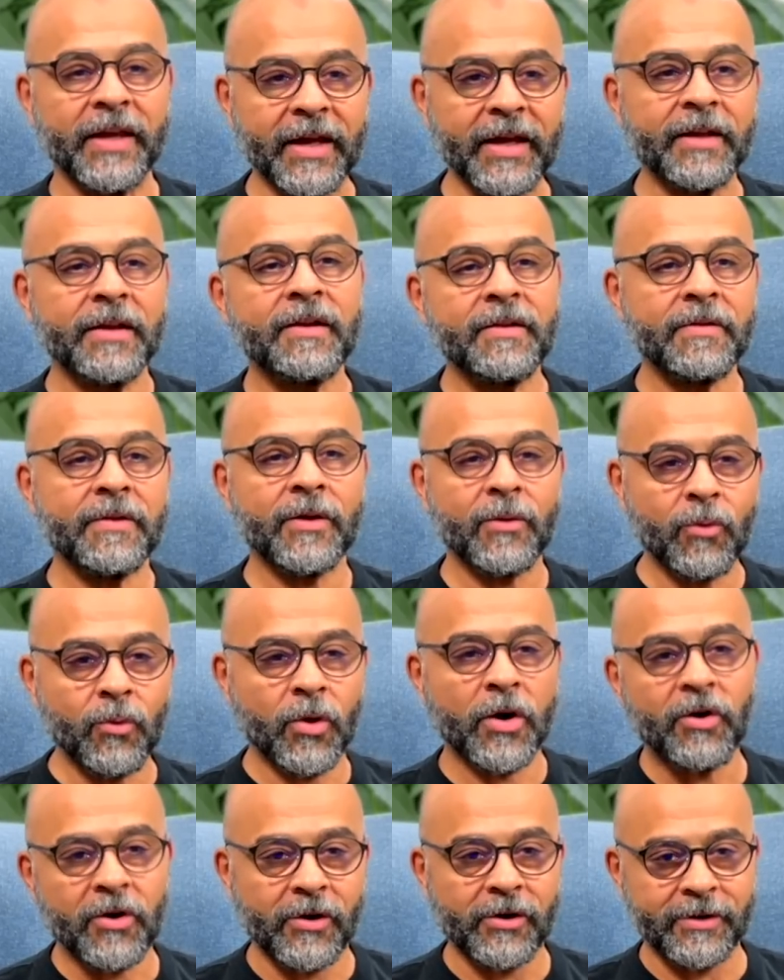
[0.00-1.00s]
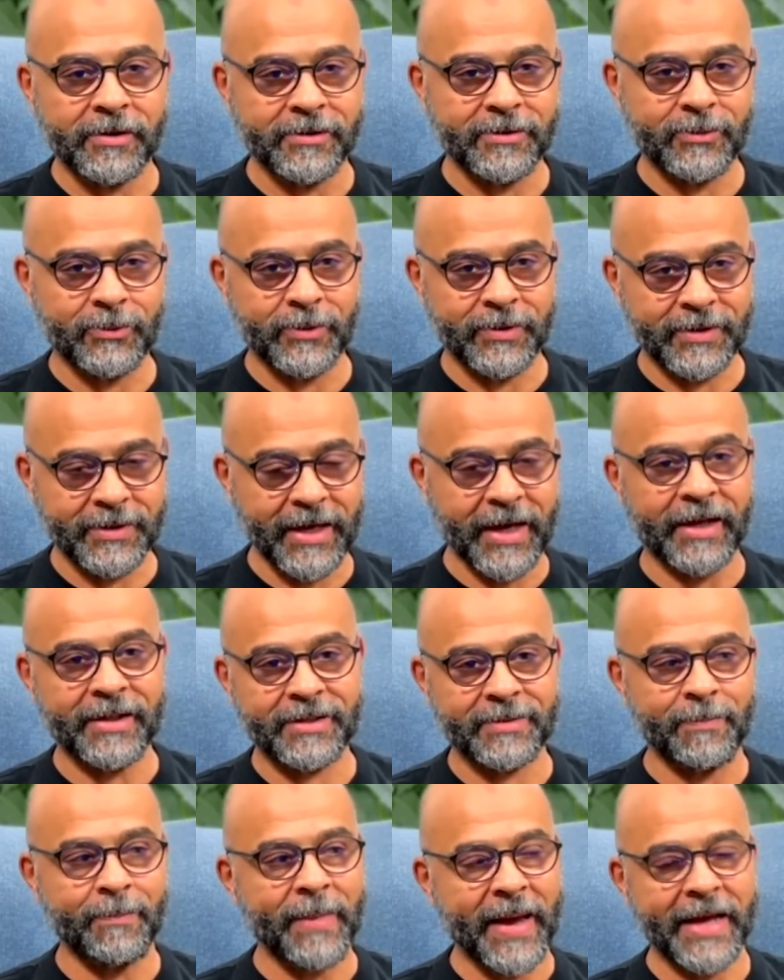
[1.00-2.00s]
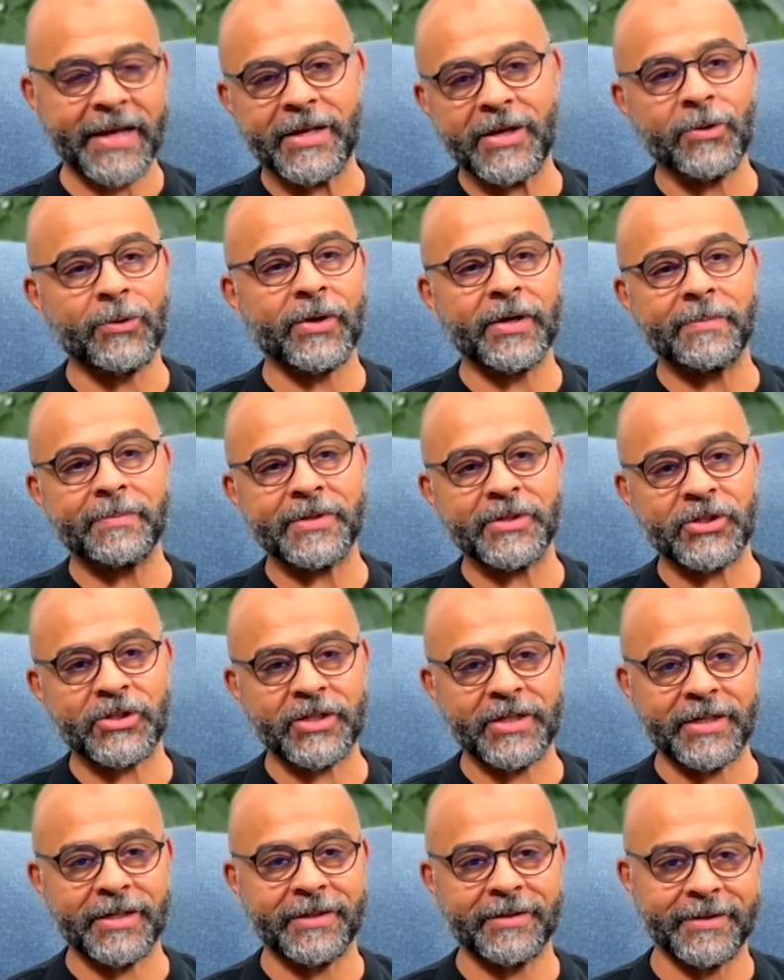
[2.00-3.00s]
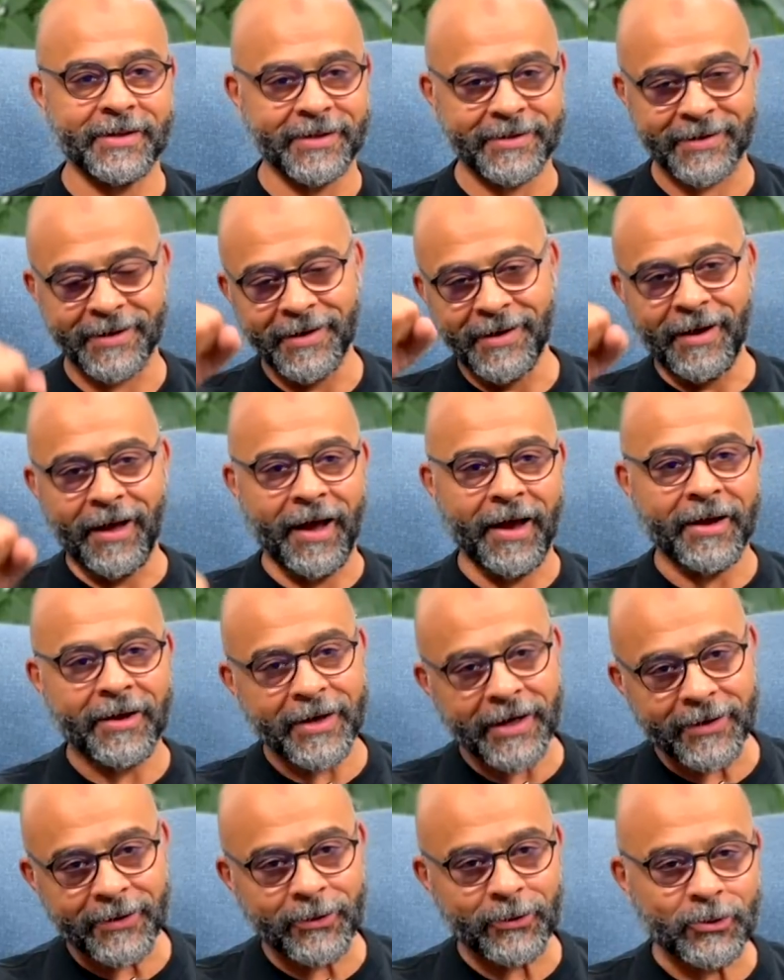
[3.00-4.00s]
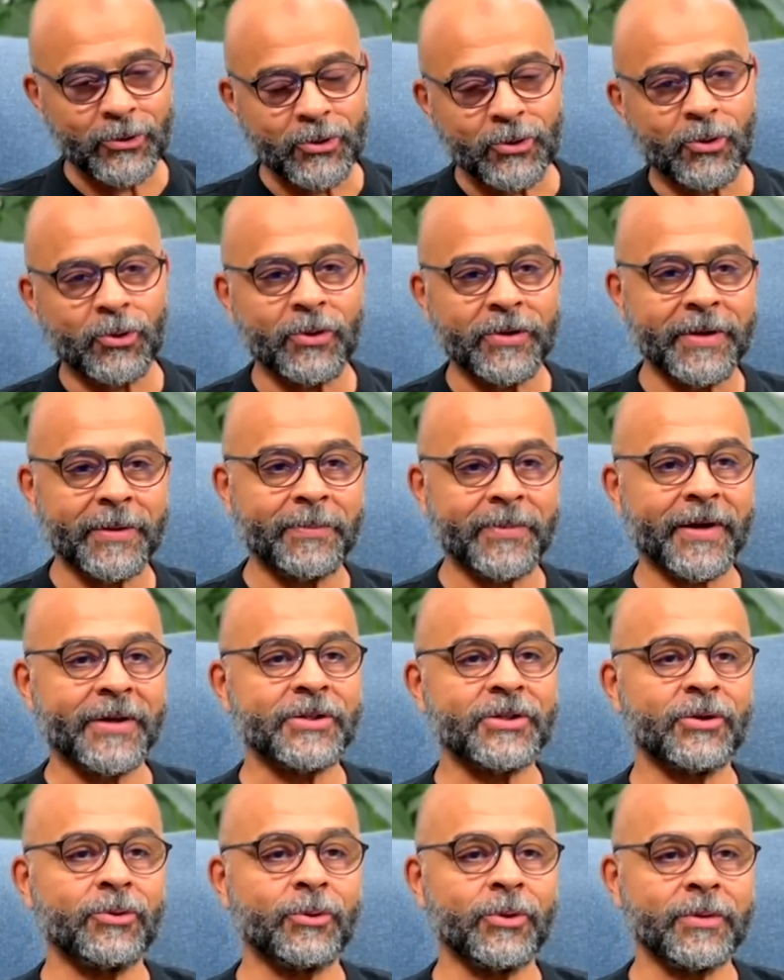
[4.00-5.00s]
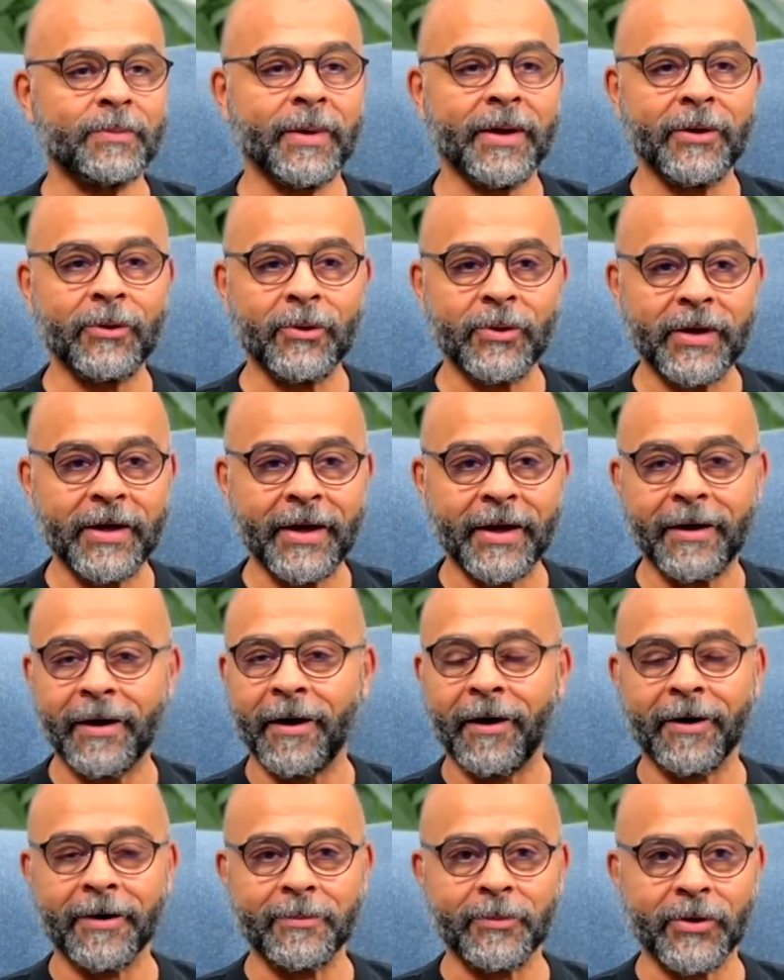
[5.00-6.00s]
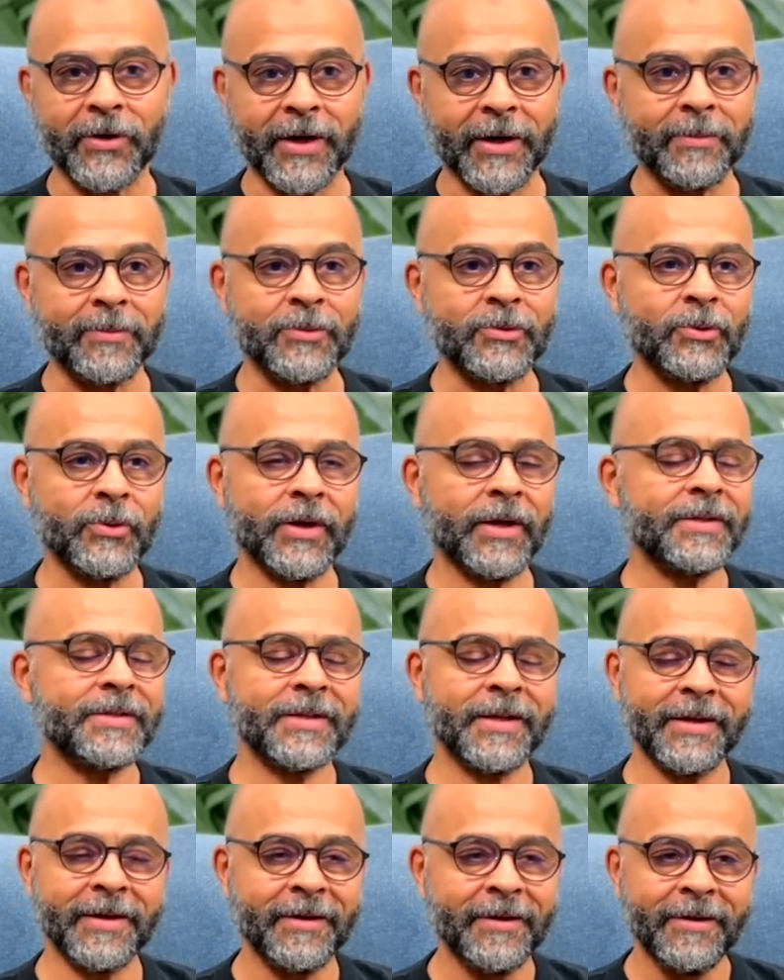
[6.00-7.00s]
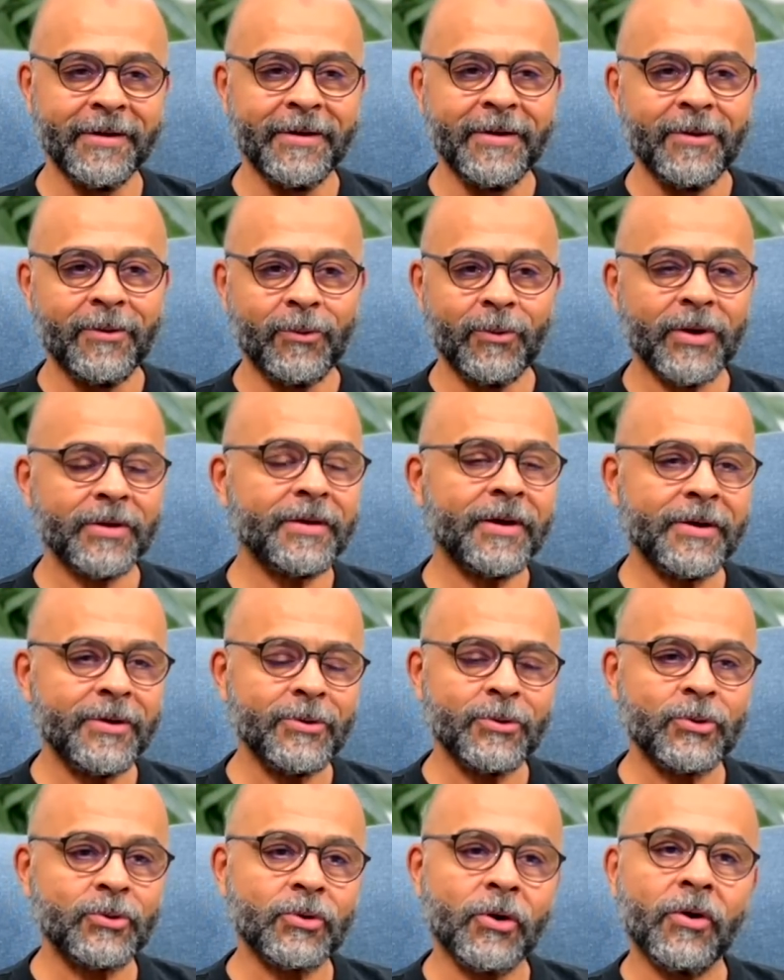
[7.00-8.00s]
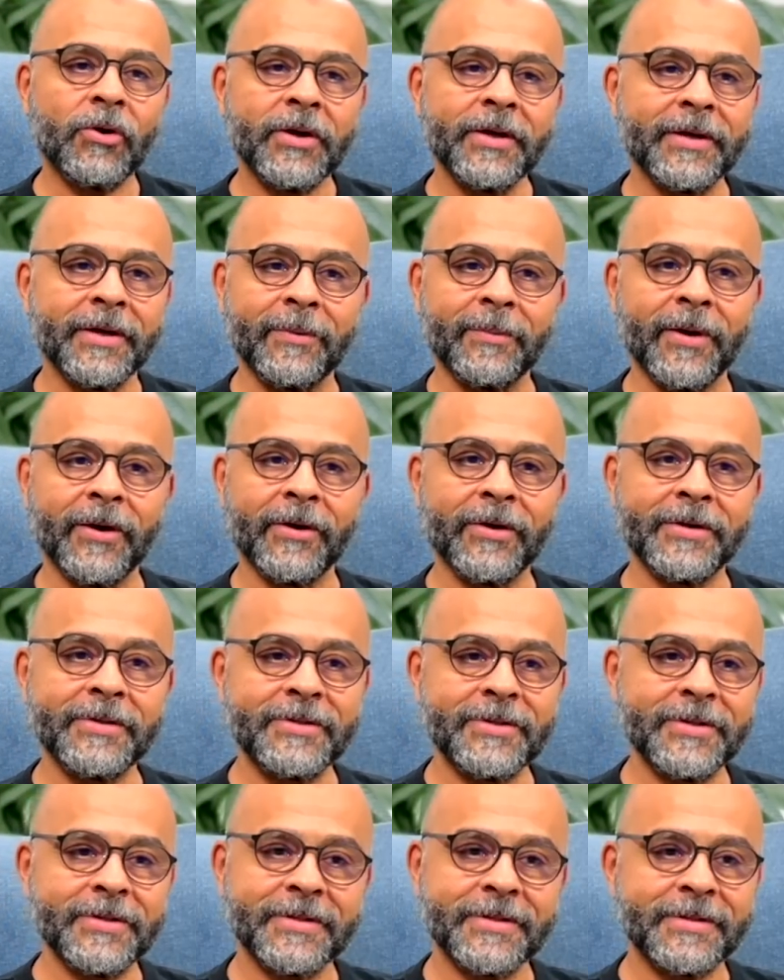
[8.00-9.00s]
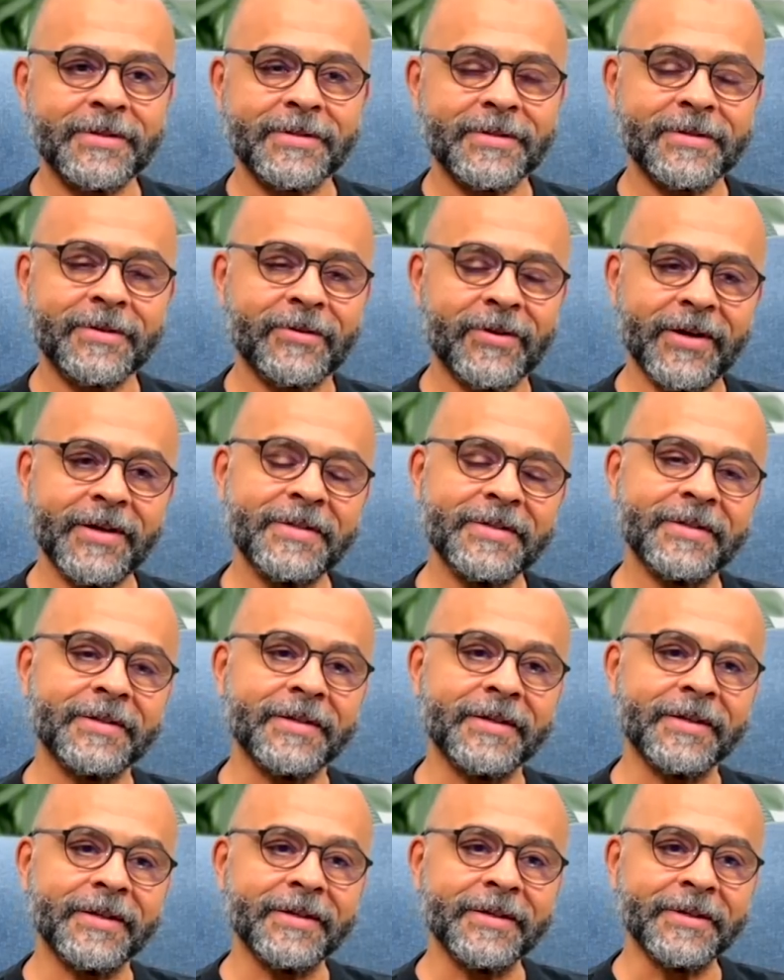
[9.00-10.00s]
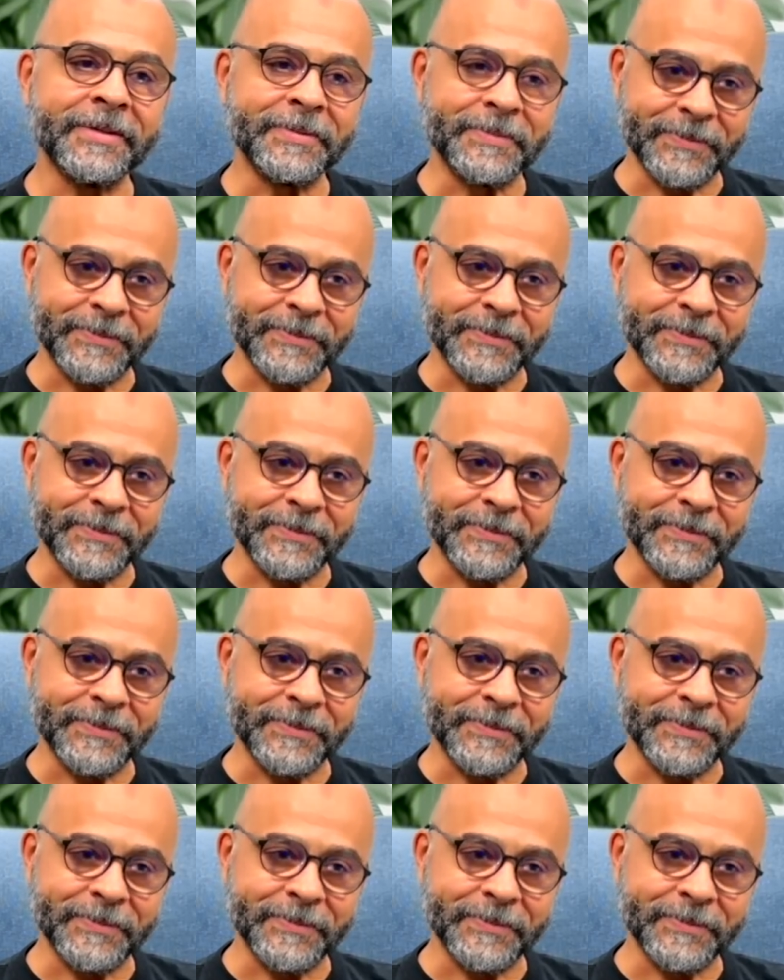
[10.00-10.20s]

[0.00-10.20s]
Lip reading: in the world with that manual machine that I can control the pressure with my own arm when I'm doing. It's like, what are you talking about? It's crazy, really.